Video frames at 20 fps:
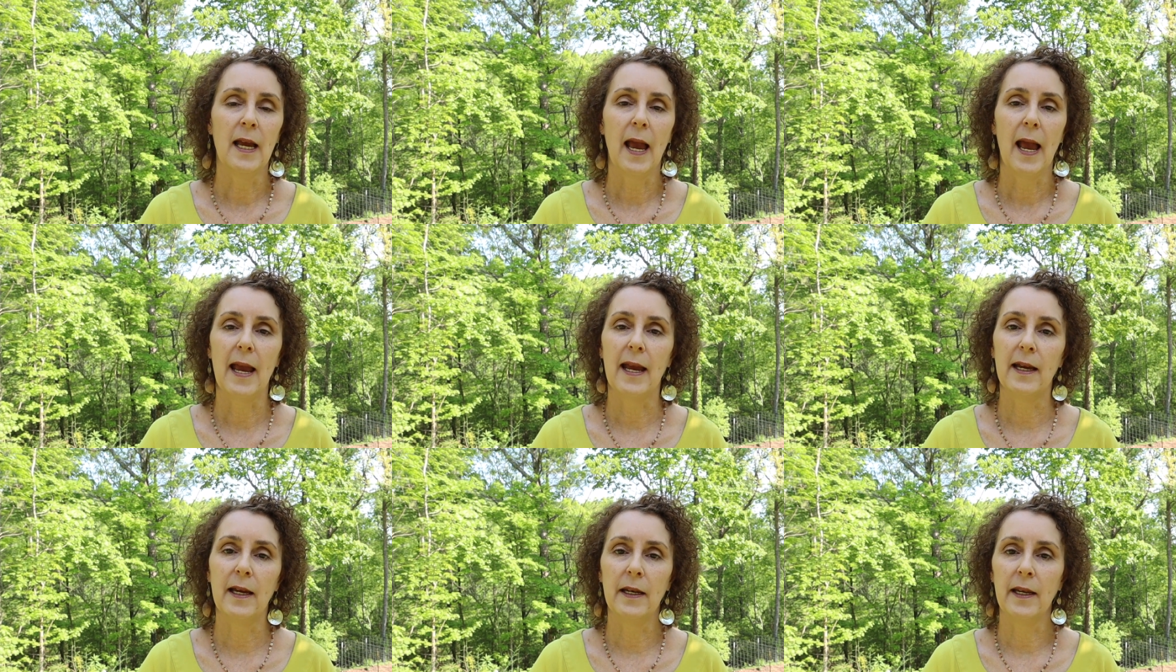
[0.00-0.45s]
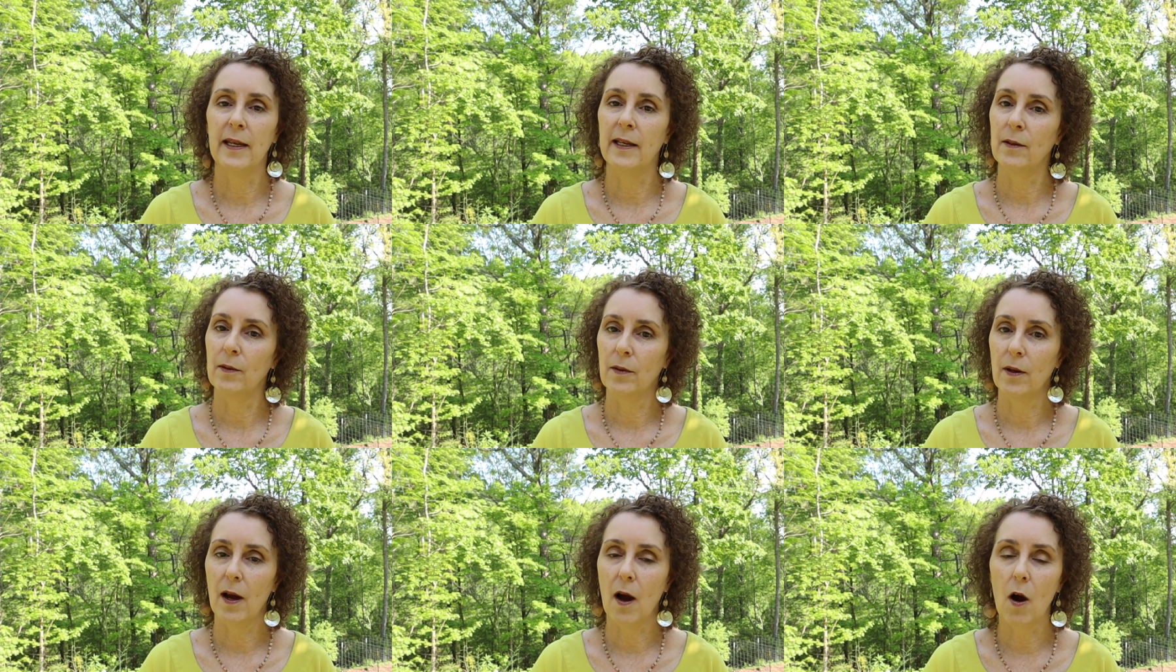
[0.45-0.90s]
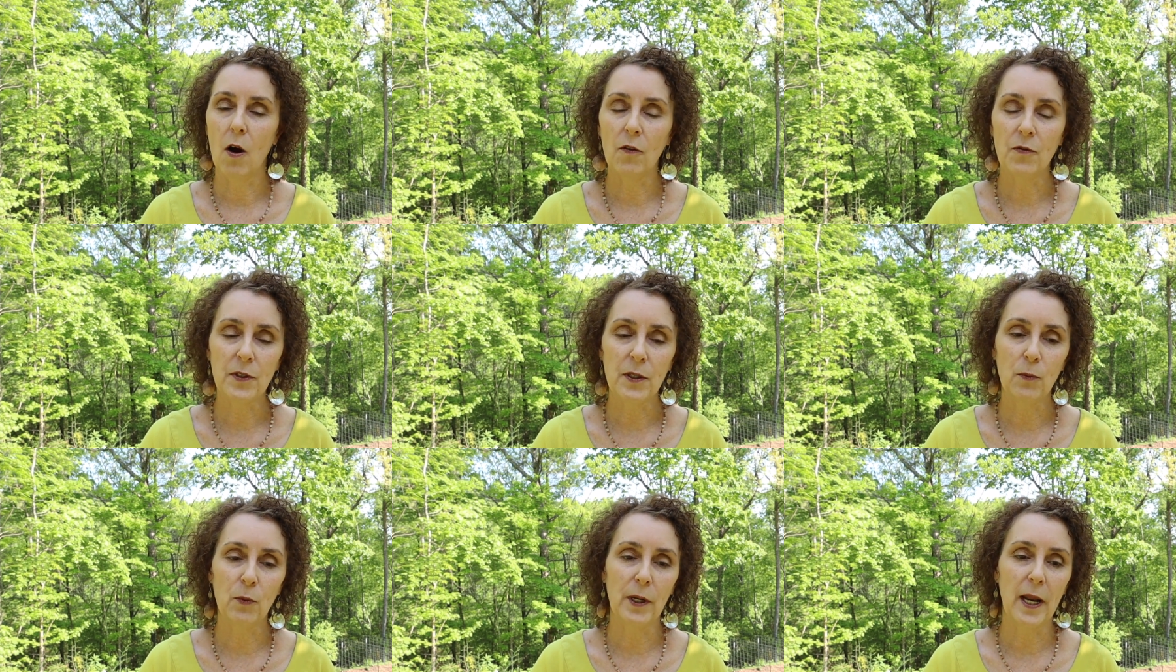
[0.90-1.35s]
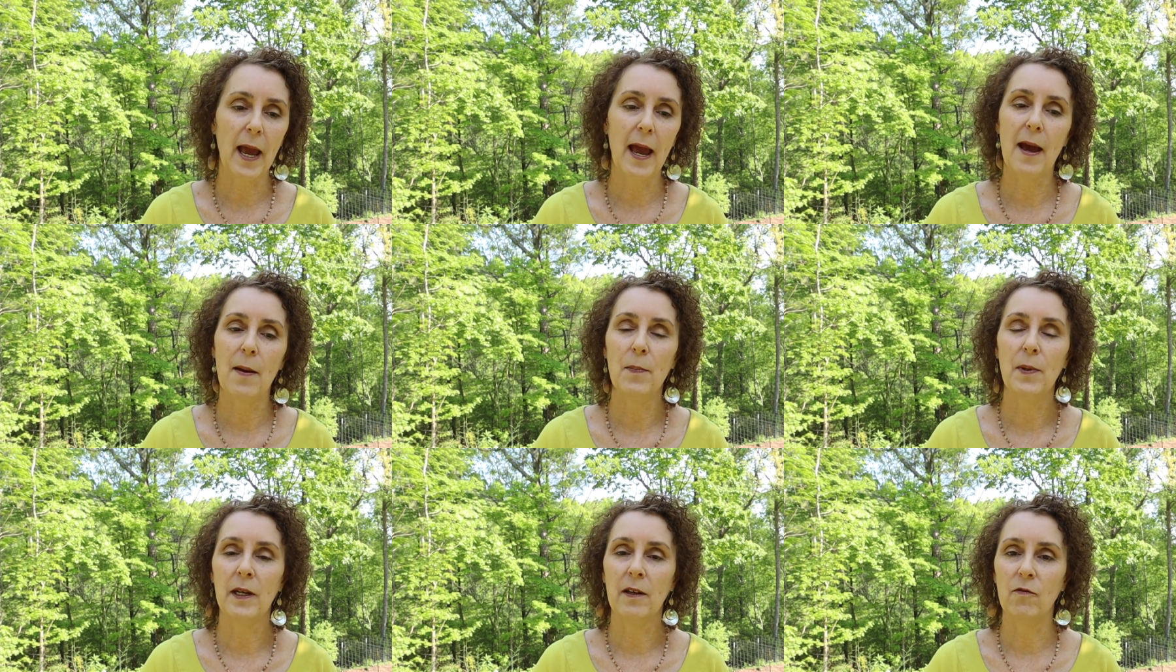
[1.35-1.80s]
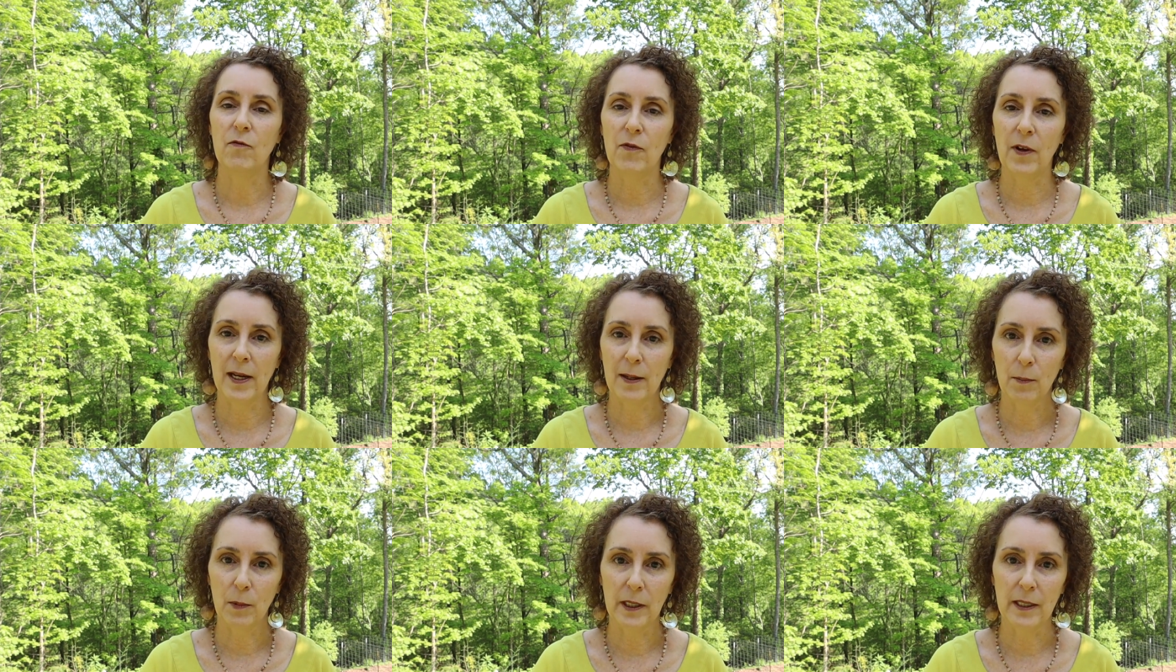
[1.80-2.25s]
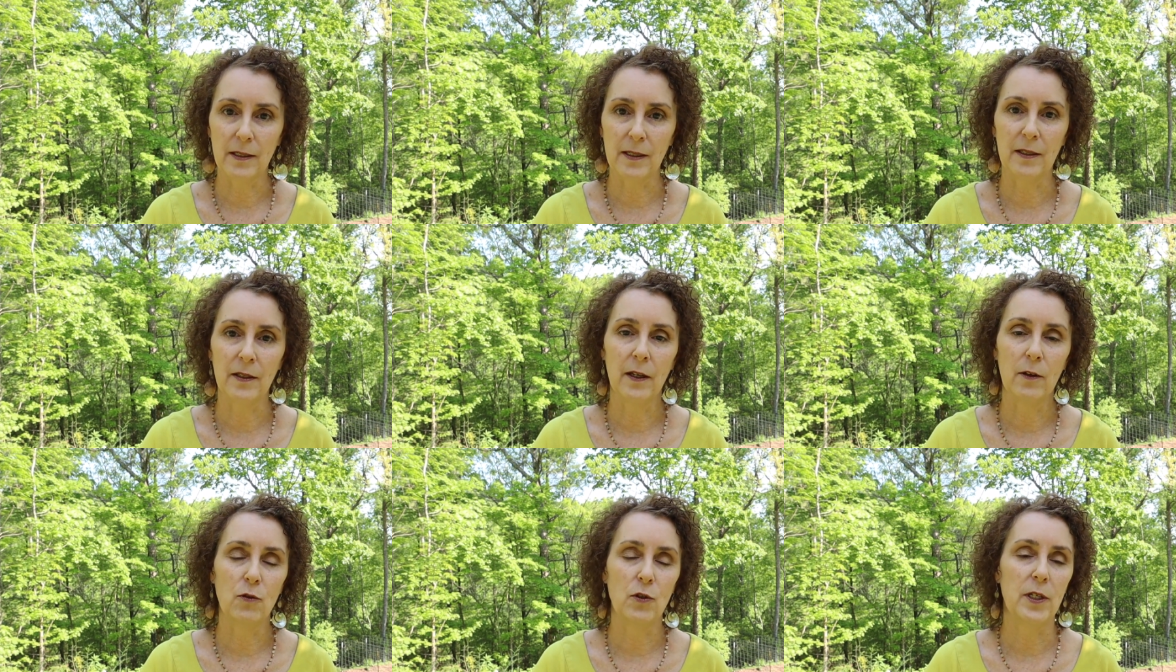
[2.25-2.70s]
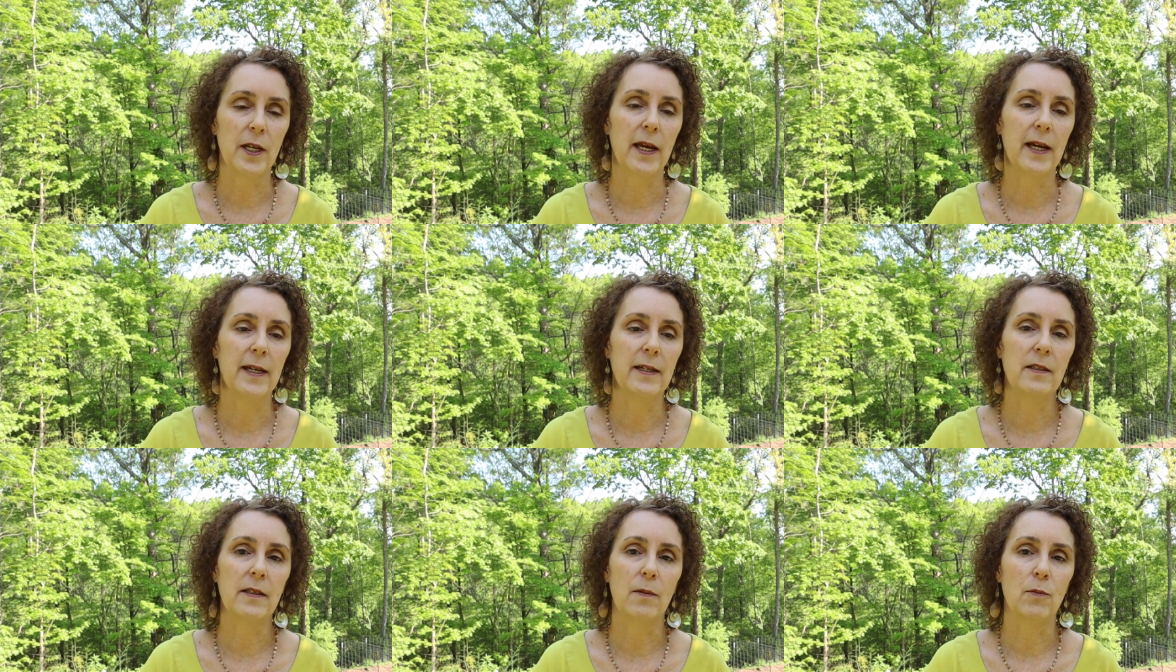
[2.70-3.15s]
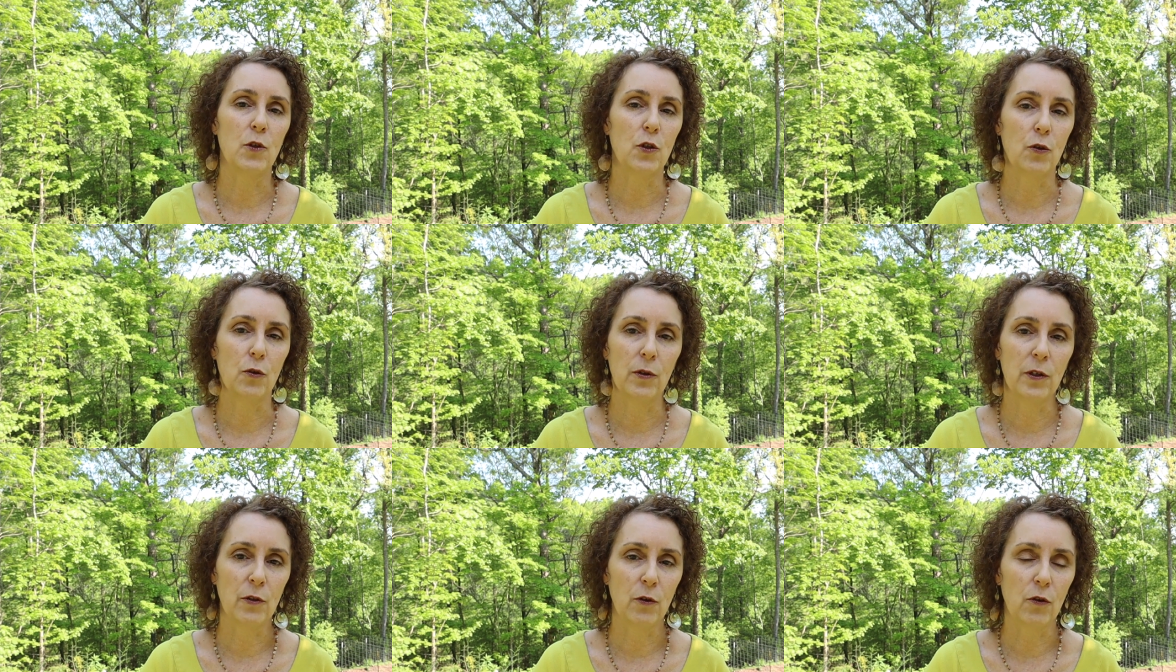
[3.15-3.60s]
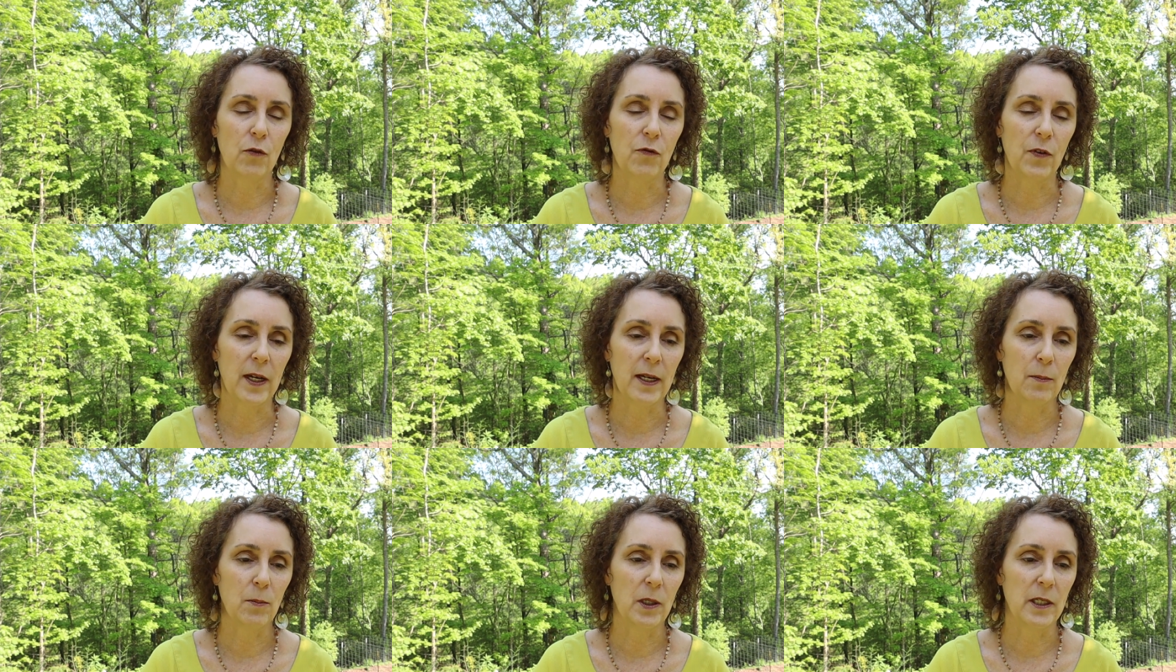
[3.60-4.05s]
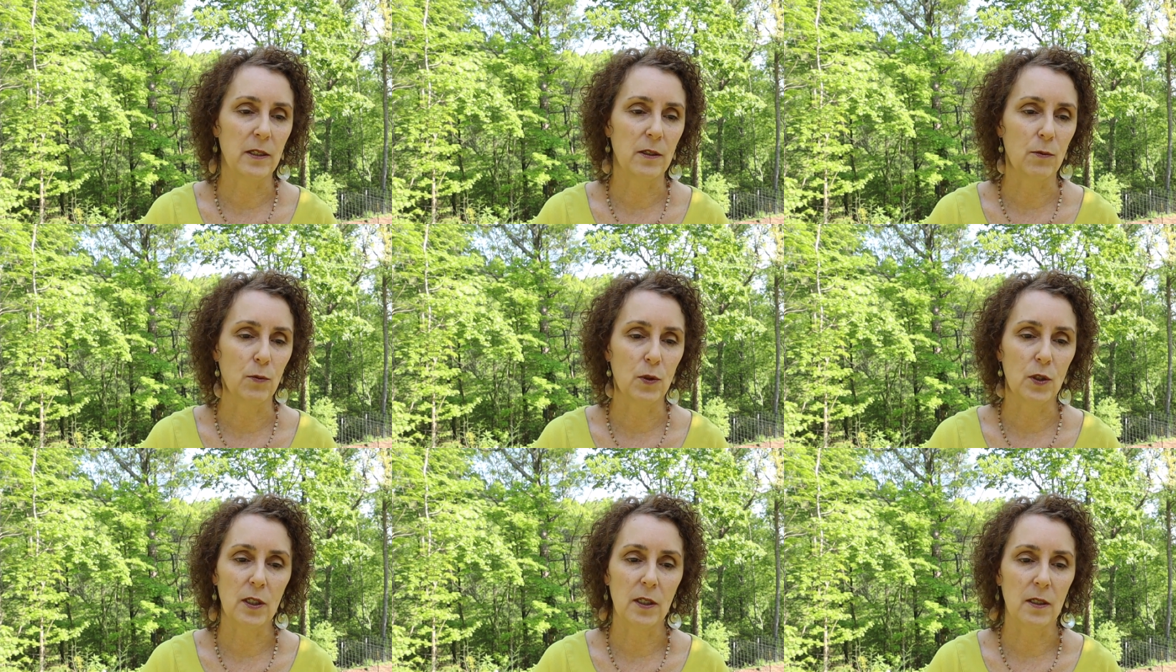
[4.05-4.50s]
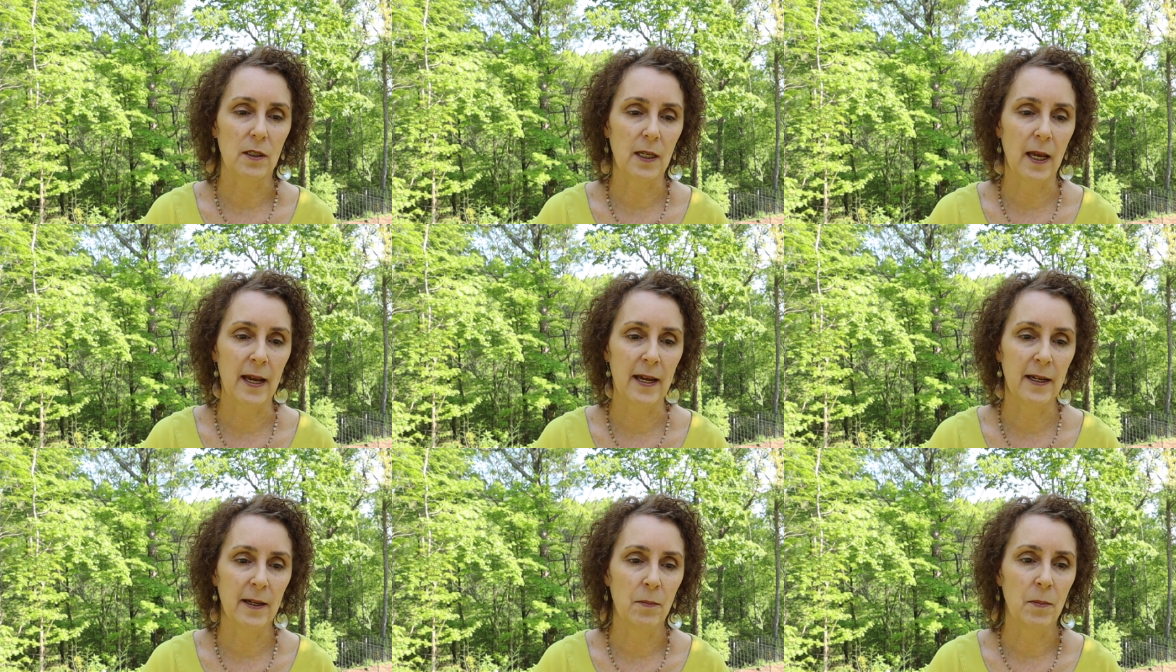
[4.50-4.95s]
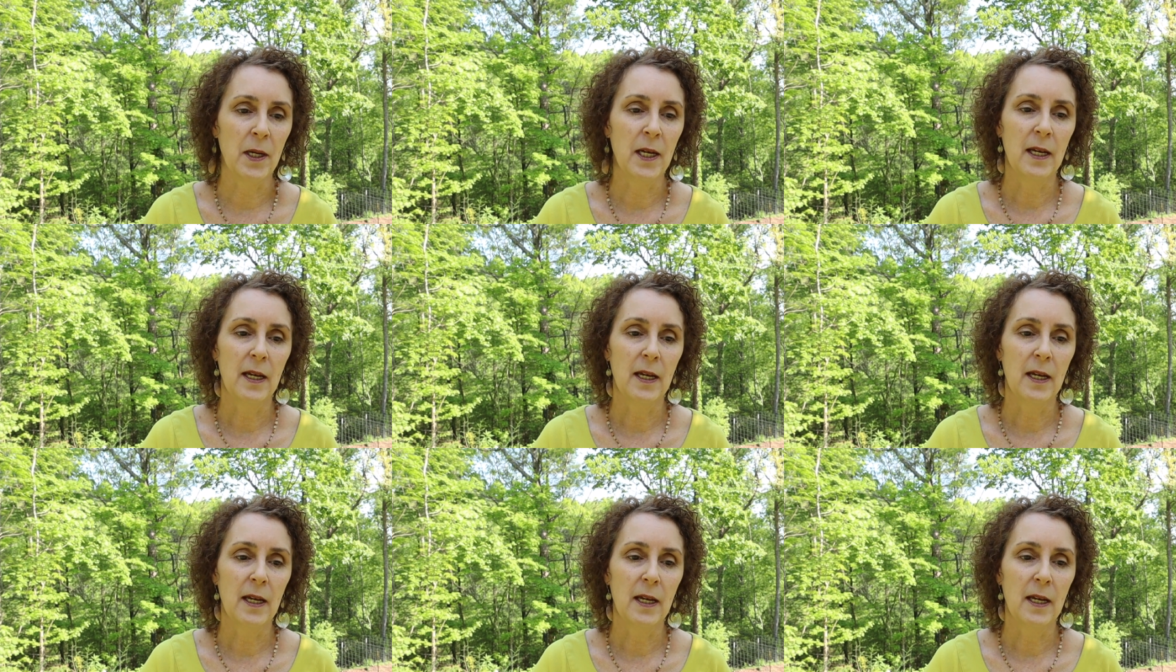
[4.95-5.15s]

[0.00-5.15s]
And in, often would happen in families in those days, I'm sure in your families was the same.